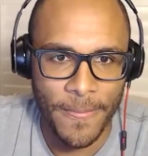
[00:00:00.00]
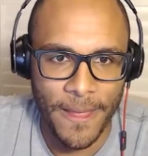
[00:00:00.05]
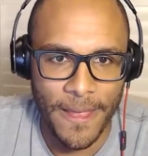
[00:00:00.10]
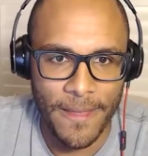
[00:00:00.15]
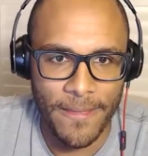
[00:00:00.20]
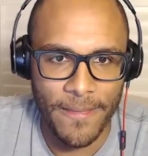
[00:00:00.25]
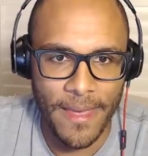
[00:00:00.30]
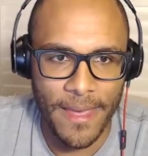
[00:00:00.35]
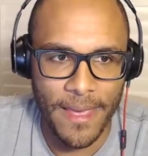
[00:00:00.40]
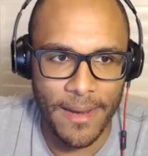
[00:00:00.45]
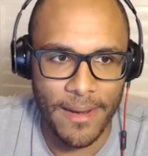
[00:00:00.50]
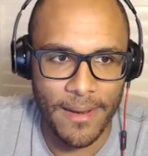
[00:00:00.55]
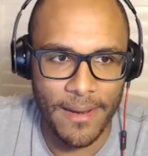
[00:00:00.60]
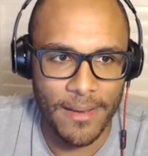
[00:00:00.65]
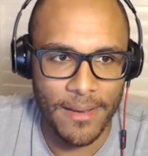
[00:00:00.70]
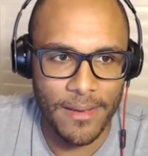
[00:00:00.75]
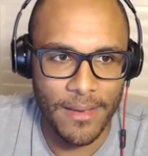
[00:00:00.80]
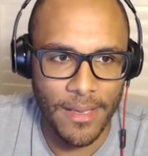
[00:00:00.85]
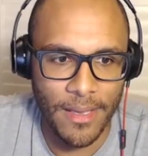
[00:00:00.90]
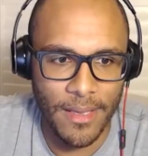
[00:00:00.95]
and then
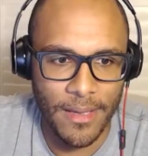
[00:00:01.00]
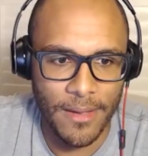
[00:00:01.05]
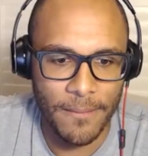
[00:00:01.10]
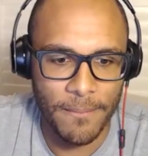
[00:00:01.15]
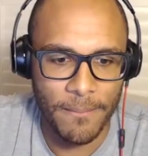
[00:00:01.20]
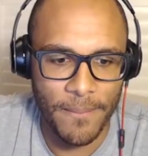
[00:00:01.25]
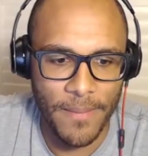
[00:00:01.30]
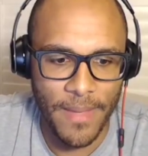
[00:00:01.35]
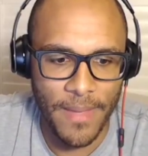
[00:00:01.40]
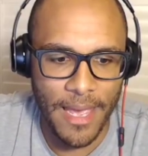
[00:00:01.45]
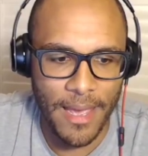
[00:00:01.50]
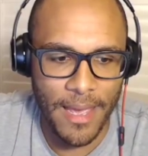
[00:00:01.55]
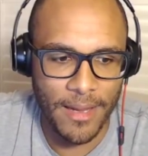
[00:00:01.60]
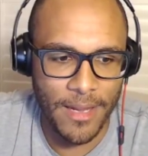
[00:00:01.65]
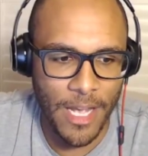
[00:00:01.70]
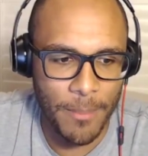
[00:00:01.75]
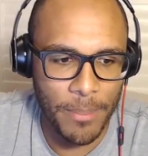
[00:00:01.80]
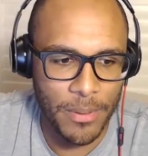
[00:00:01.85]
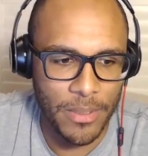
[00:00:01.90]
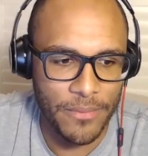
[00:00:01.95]
um, a
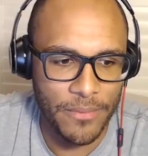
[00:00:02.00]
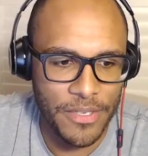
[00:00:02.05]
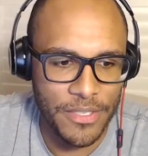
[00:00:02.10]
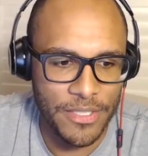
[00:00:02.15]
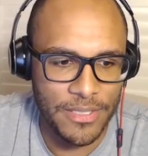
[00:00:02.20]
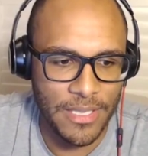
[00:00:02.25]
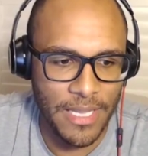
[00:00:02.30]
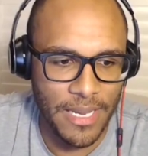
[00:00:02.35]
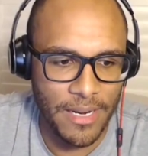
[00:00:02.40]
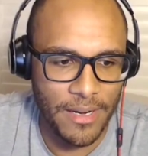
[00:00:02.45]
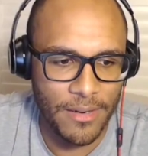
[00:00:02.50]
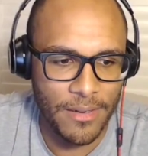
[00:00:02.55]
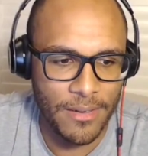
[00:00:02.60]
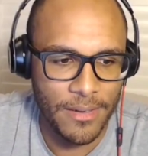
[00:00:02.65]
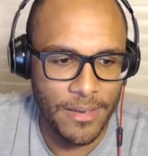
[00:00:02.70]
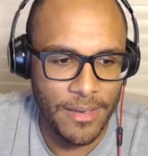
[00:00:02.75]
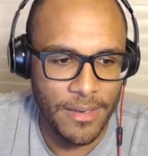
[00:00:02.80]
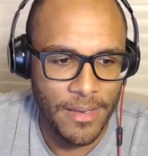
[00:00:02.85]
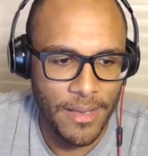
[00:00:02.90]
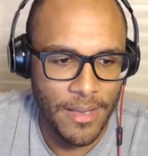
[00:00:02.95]
couple of years later,